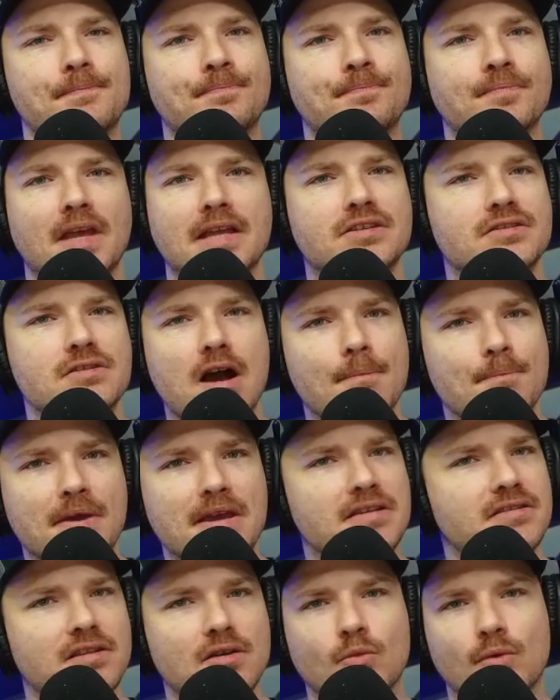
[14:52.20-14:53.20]
It's not
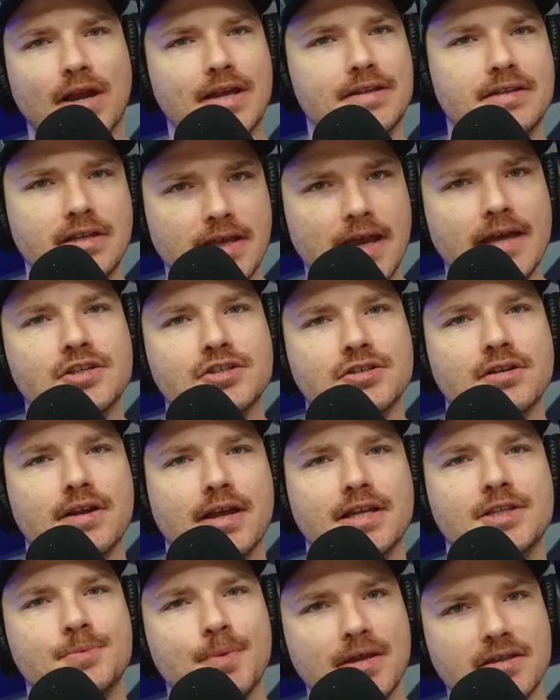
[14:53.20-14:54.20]
based on what I did yesterday.
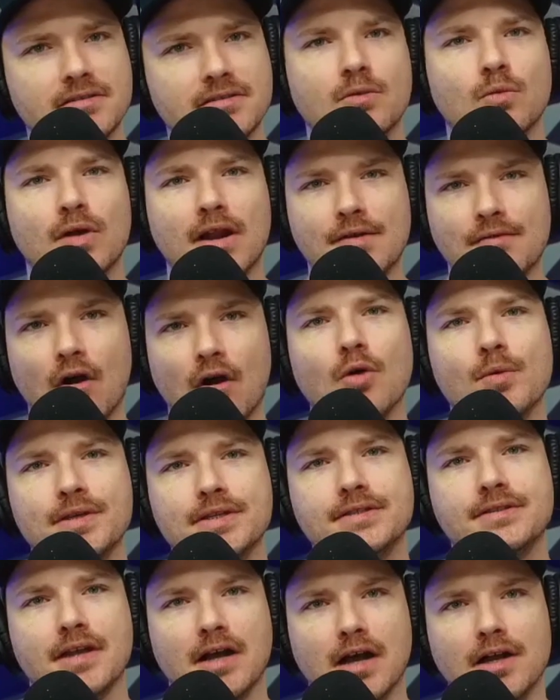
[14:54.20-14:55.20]
It's based on what I've
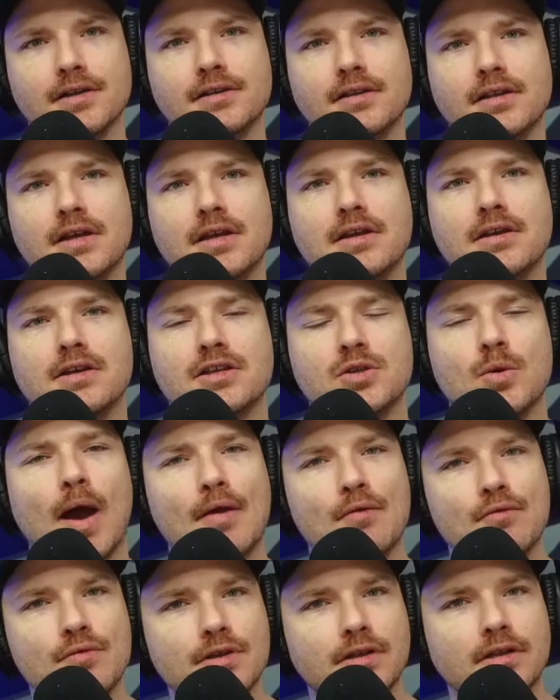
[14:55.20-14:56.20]
always done. So I
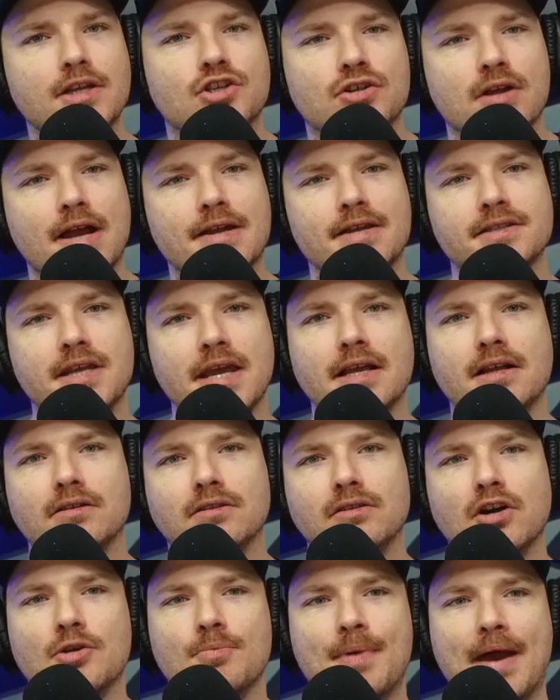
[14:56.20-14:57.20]
really tried to take a
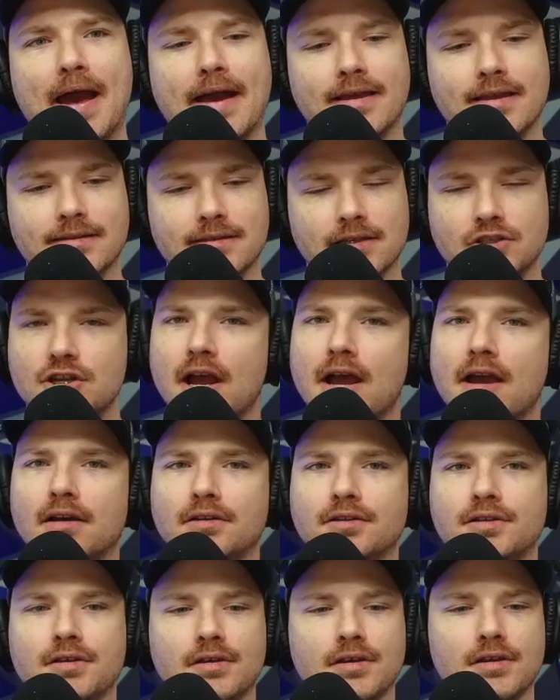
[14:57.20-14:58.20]
look back into
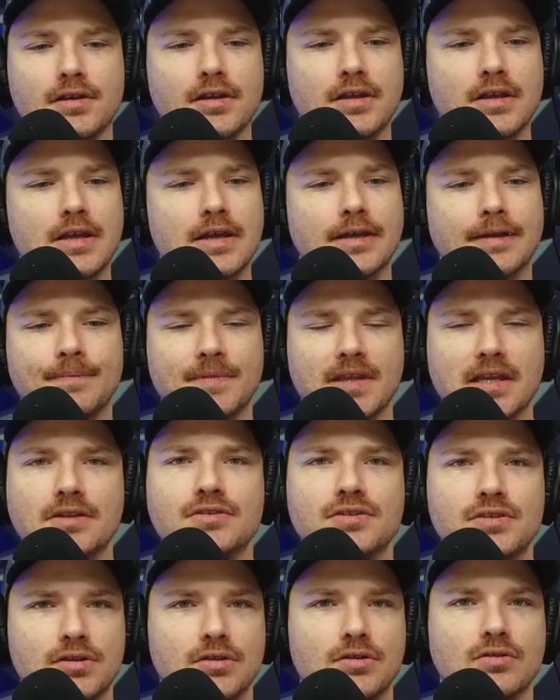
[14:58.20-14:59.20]
childhood
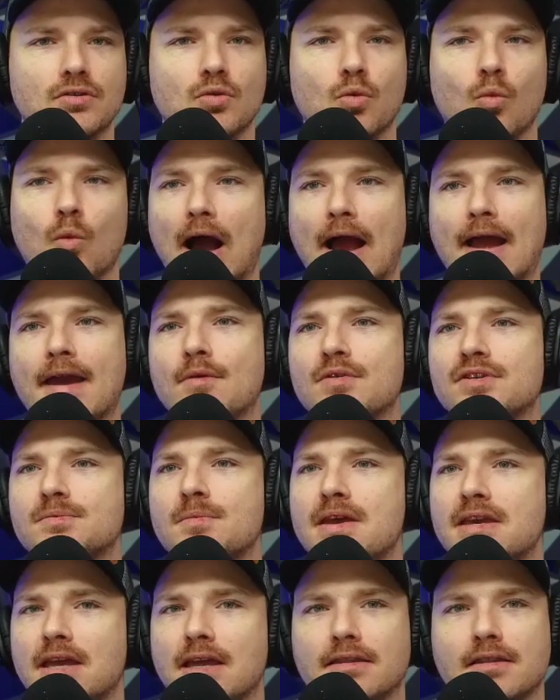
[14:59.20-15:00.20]
into why I was
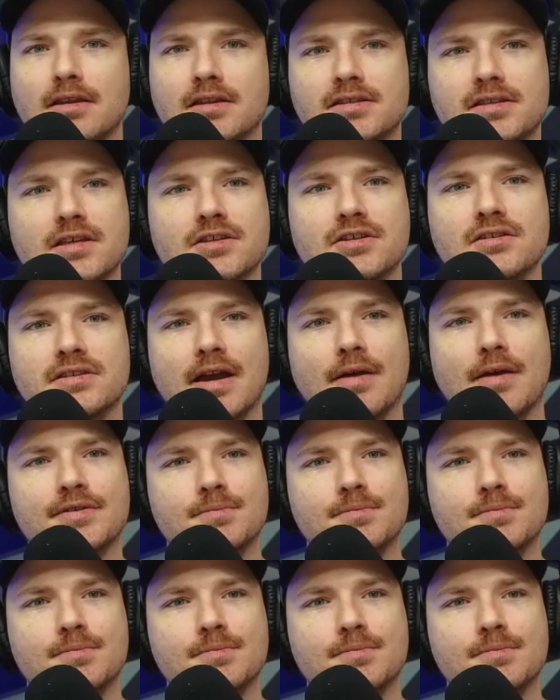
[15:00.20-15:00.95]
making the decisions I was